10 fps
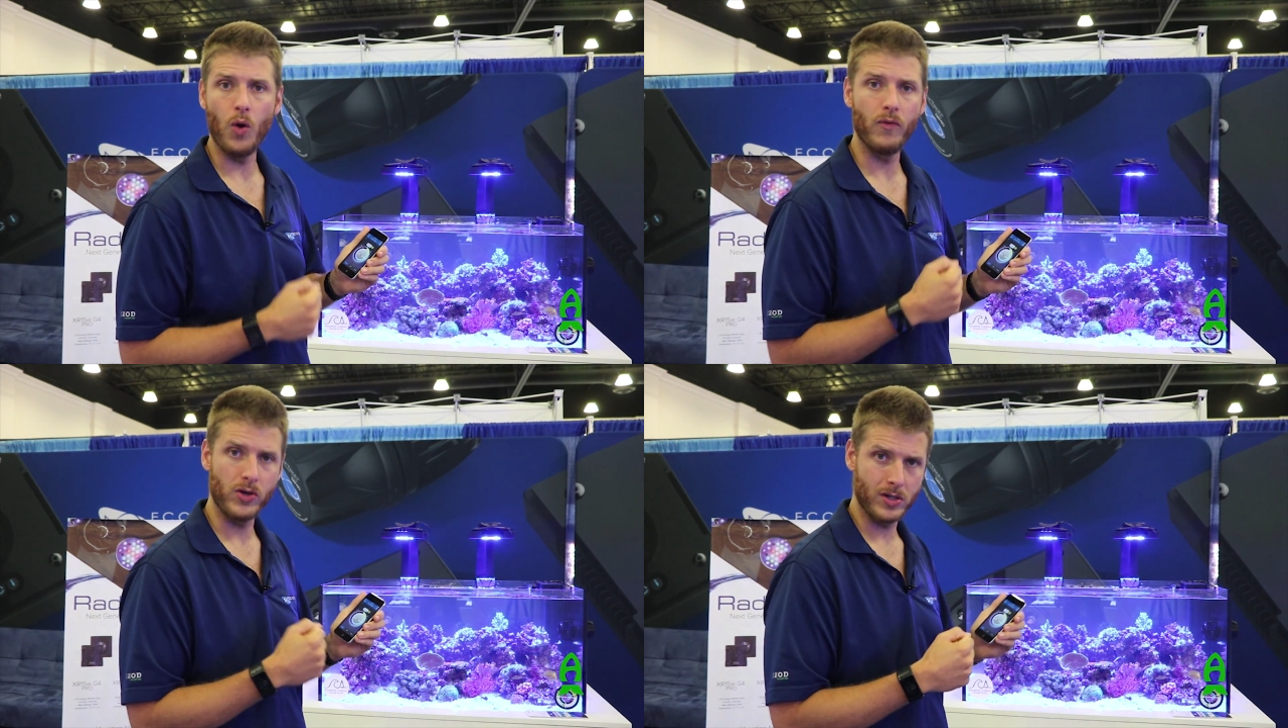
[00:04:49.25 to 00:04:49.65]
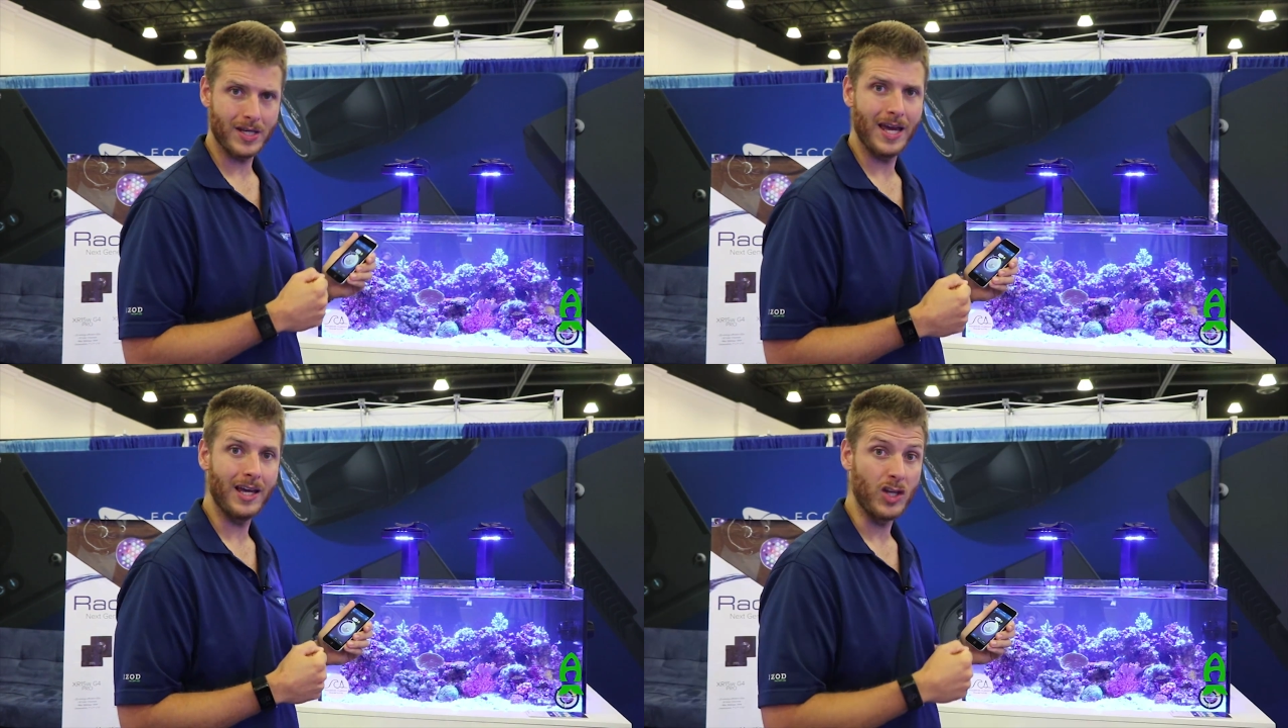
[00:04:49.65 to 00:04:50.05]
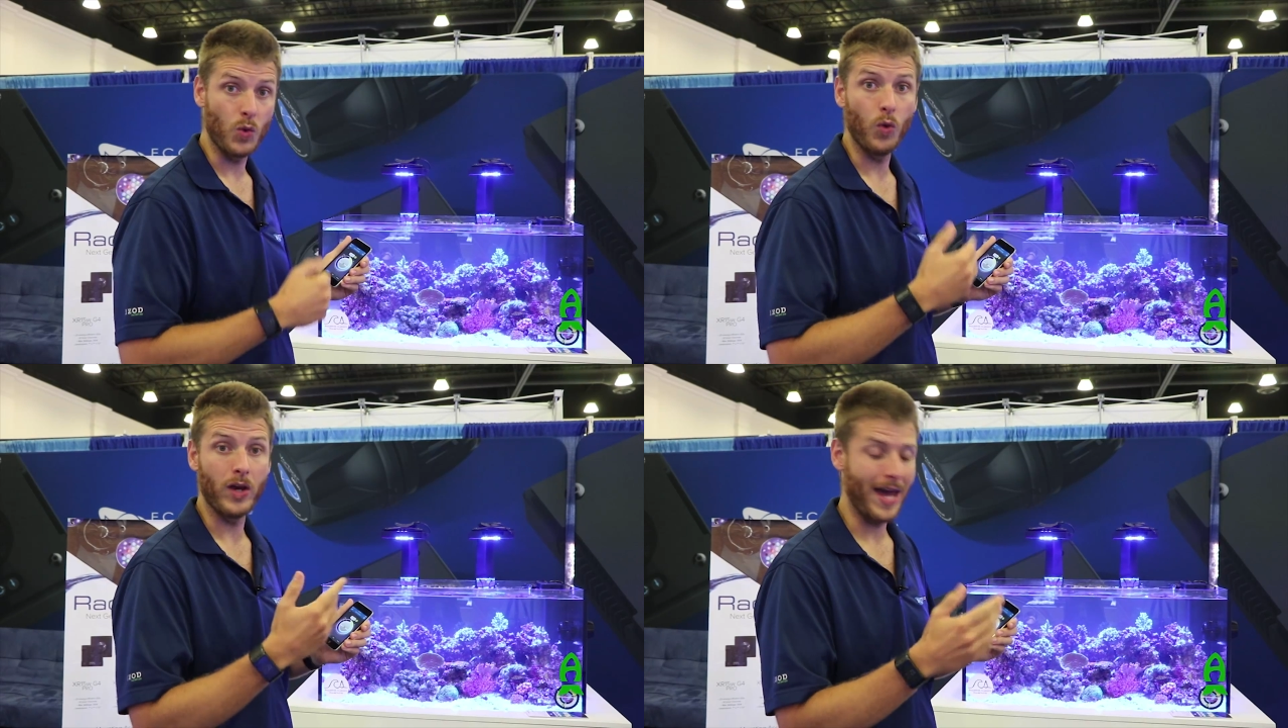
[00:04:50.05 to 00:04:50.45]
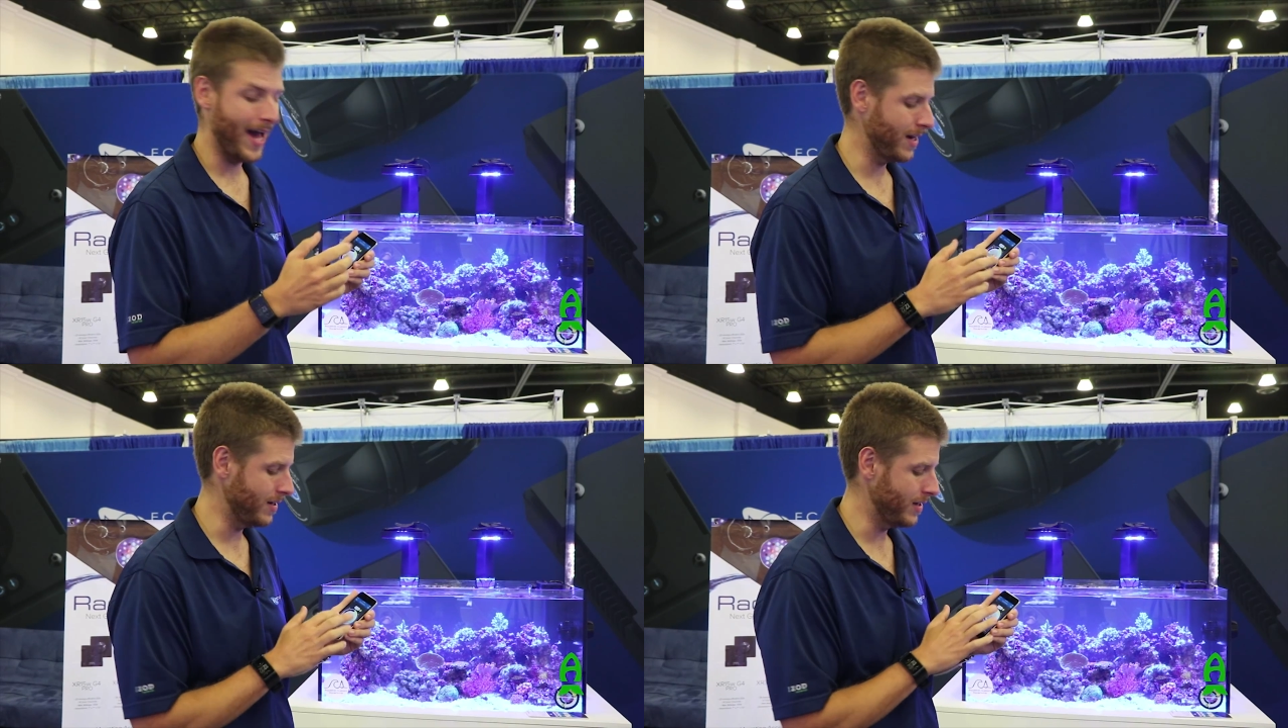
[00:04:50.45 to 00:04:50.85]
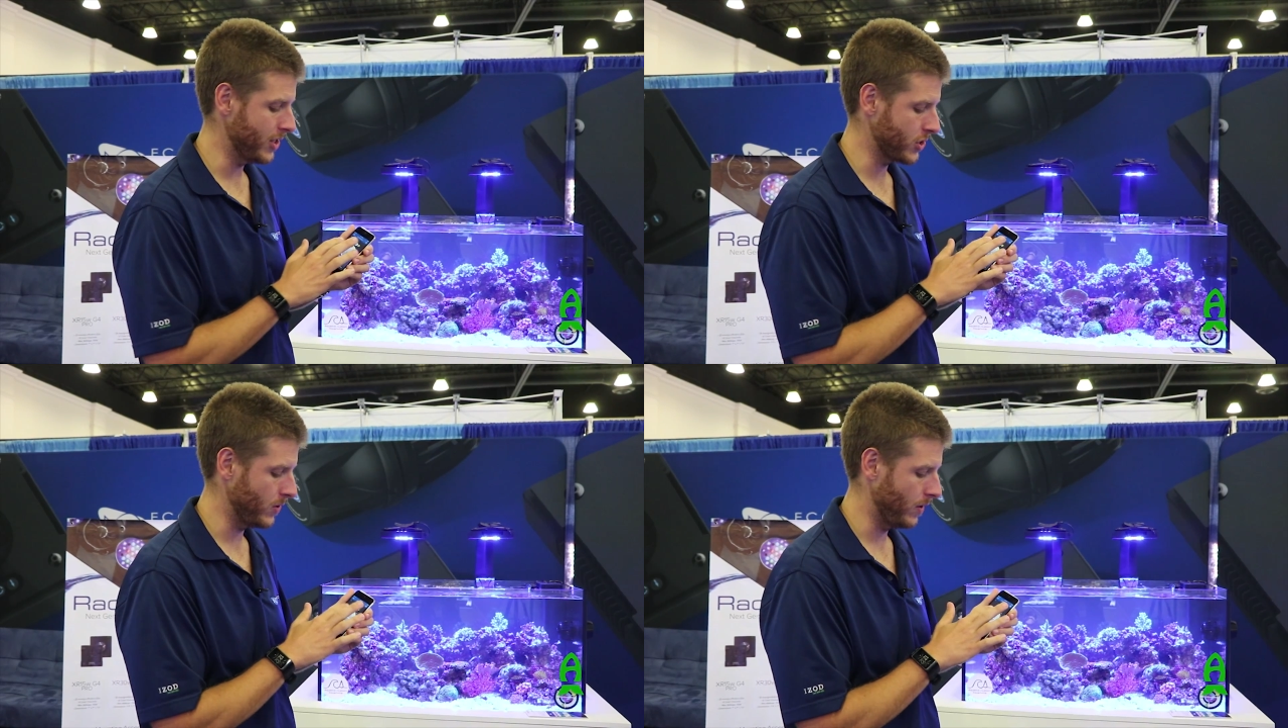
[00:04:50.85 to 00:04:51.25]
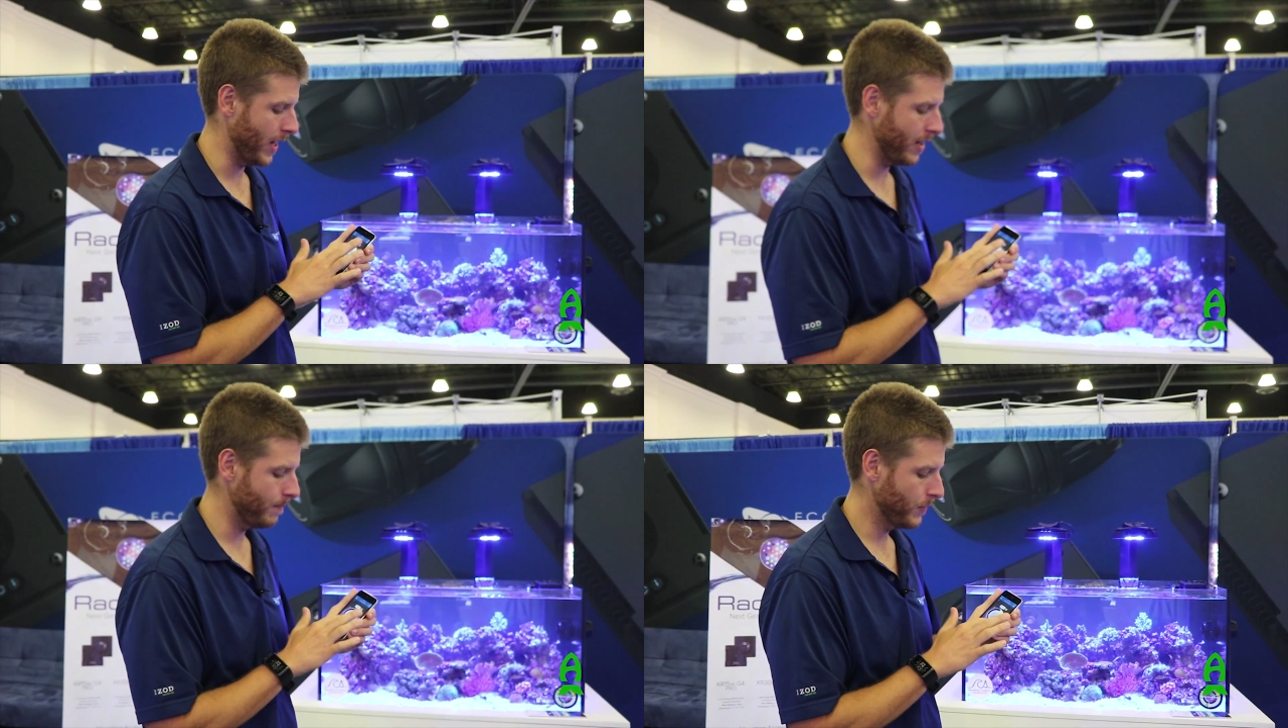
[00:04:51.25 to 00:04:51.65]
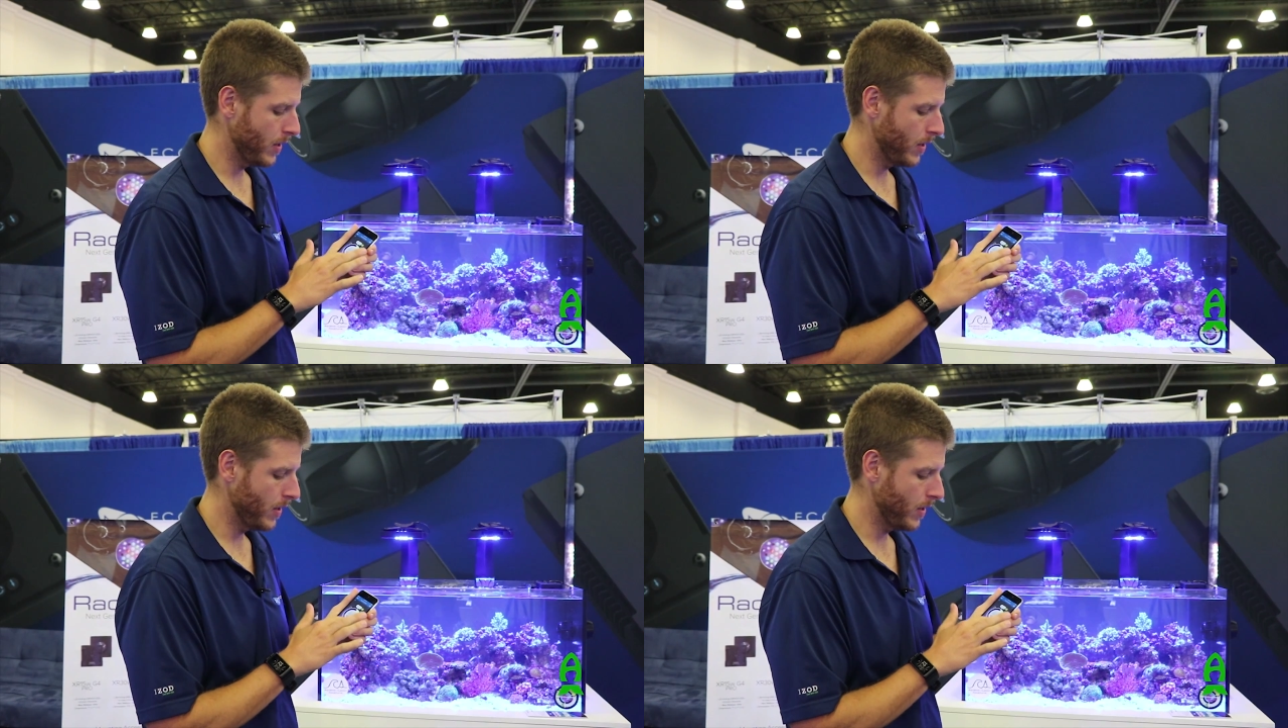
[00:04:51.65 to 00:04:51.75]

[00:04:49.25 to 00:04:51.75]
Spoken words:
over your tank and you want to add an additional light,